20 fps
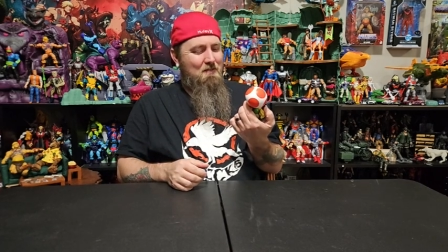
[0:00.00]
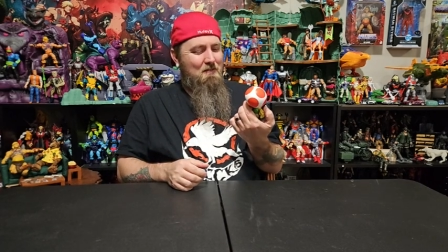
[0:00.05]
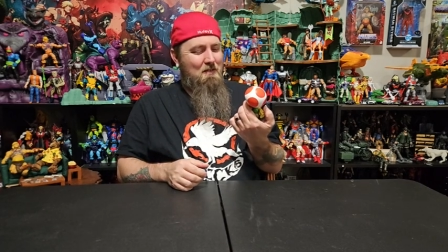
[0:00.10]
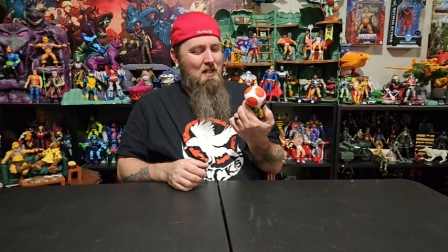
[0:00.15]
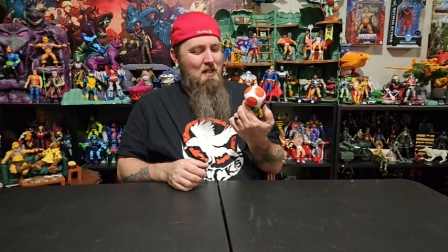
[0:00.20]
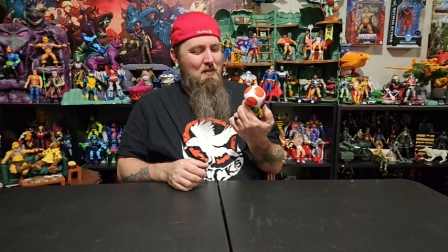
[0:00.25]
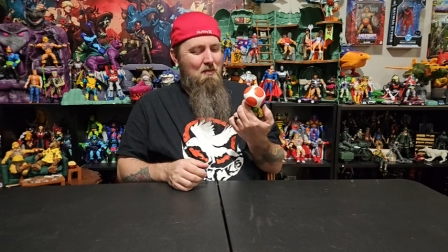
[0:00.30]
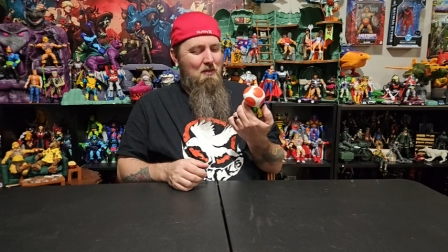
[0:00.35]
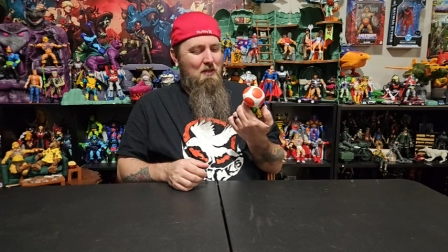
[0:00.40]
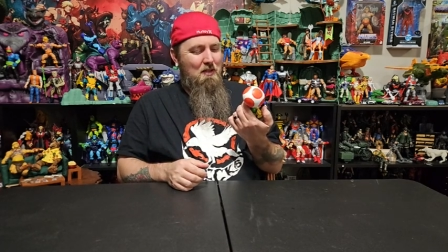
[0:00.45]

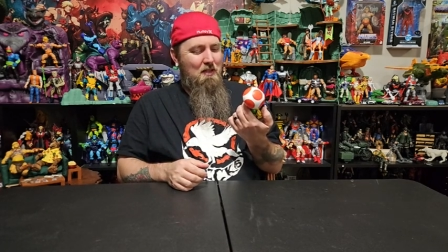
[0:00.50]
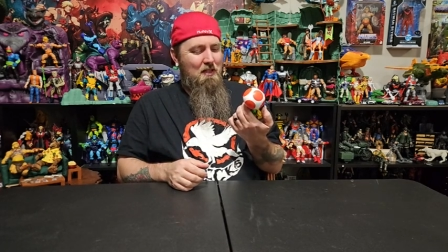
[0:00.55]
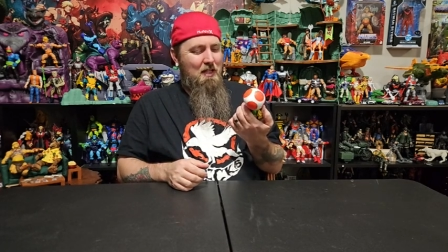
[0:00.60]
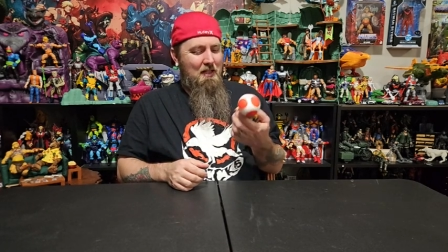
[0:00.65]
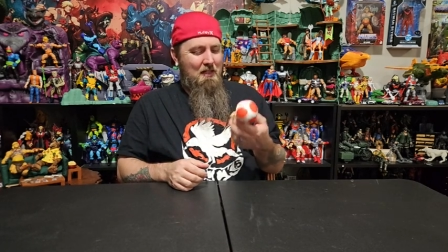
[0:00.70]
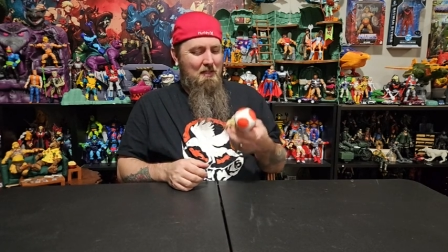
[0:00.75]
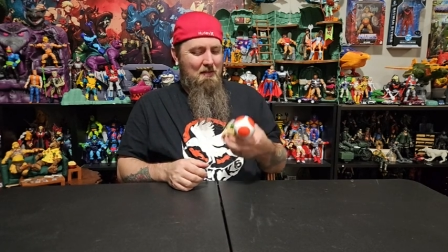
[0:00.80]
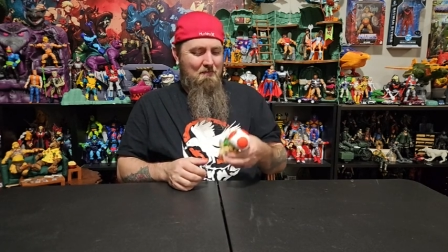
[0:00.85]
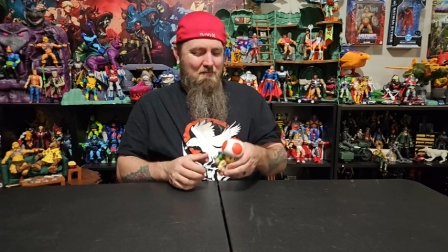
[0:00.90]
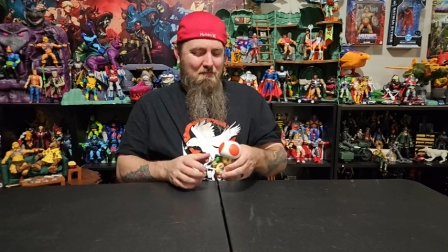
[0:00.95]
I really
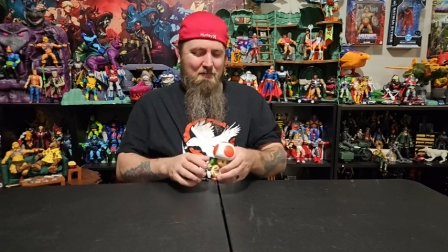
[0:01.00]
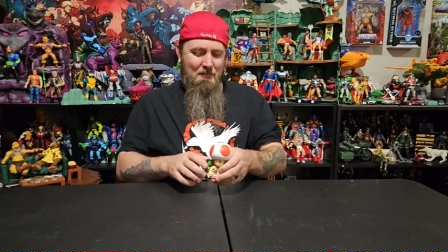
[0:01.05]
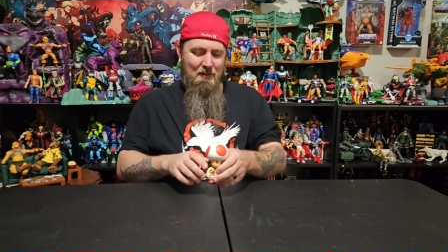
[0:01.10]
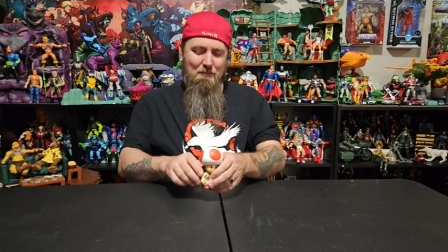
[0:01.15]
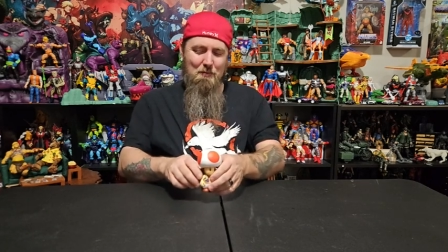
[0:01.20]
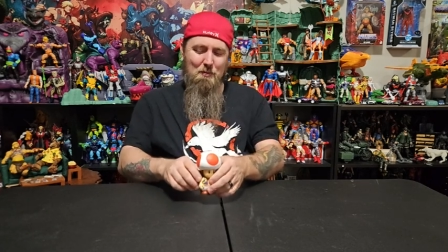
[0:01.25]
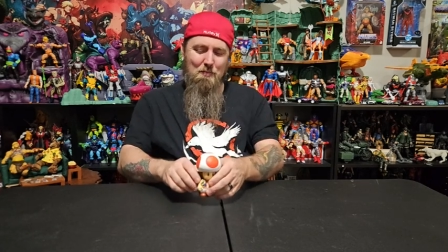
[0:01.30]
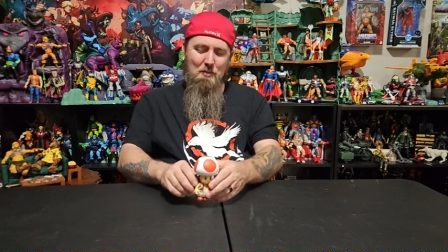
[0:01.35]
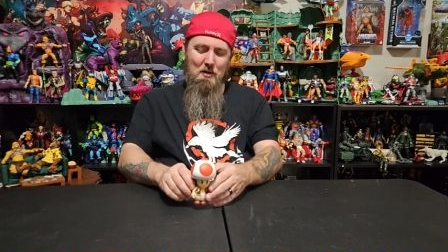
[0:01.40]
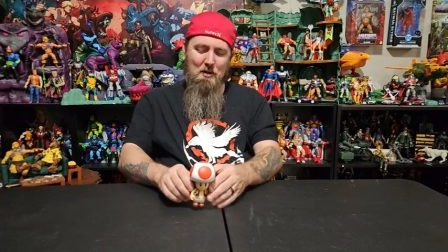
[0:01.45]
like him. Let
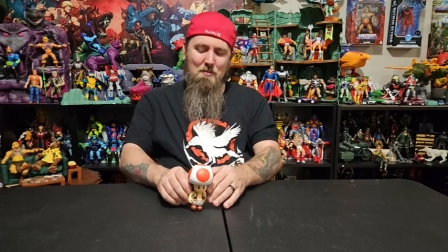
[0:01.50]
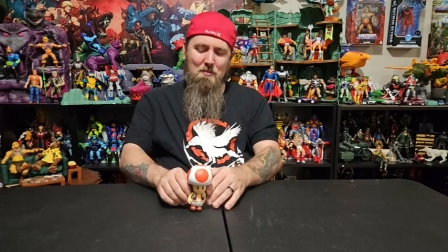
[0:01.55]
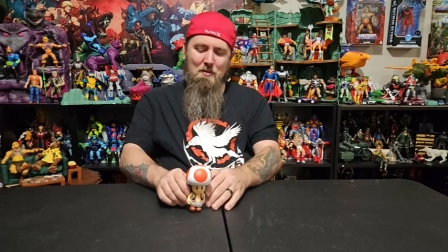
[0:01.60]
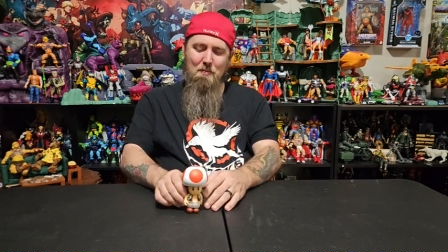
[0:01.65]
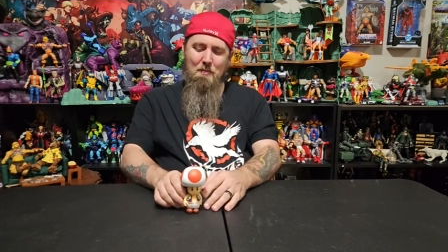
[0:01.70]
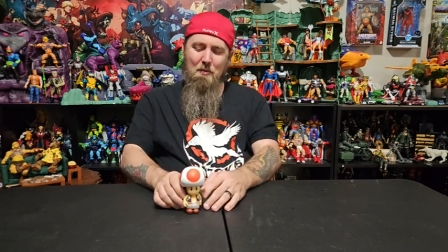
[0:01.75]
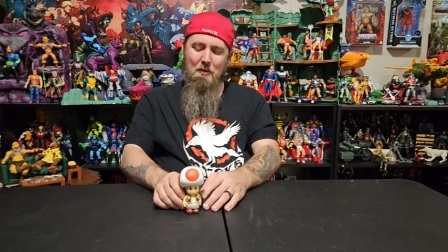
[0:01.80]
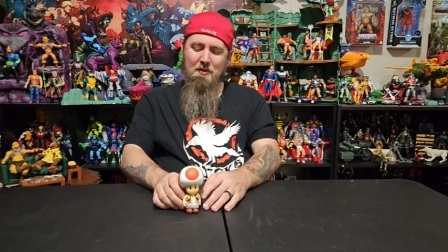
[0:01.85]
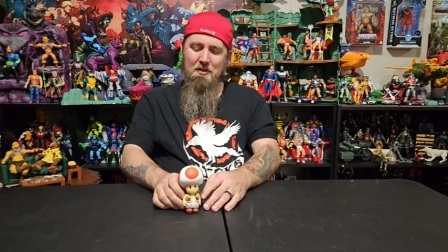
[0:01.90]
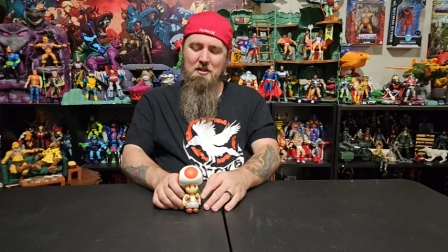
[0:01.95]
me put him
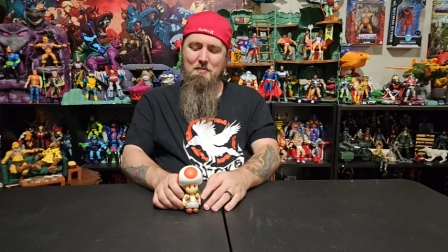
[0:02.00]
up on the